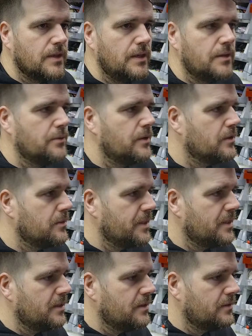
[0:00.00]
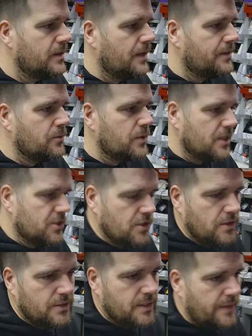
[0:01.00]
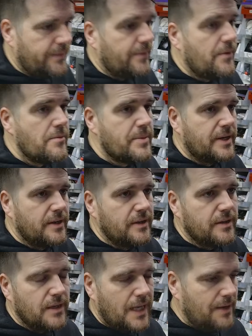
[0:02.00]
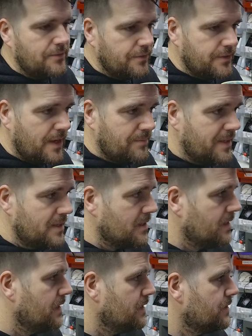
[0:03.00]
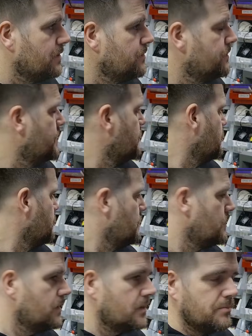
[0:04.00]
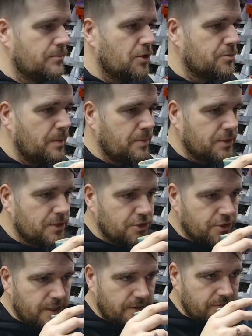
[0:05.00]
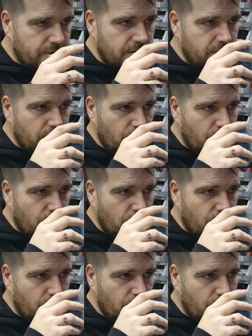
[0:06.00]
Hey, welcome in. All right, I think we'll get started now. Anyway, we've been live for 5 minutes. I think that's enough for most people to join in for now.